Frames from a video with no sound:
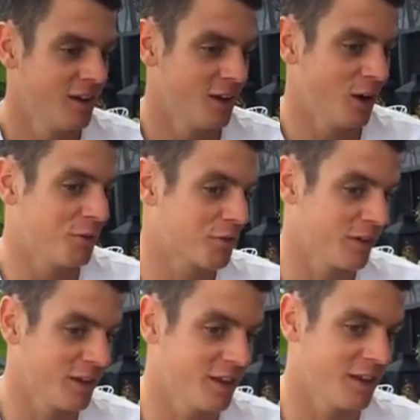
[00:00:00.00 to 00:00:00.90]

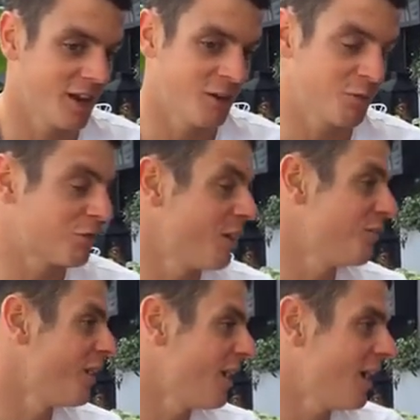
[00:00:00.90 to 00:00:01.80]
obviously we've trained
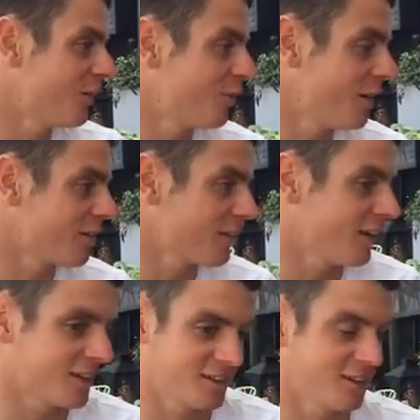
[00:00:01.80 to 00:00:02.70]
very hard for this, like
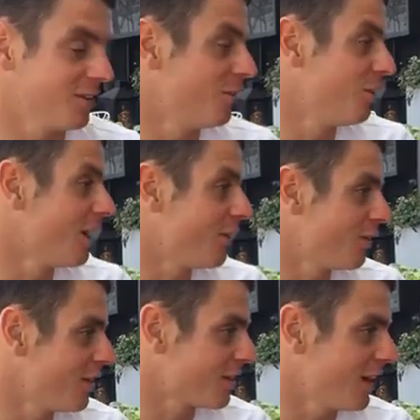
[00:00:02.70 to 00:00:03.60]
all
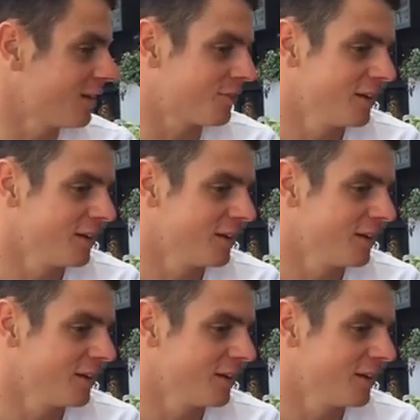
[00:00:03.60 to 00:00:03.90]
athletes have,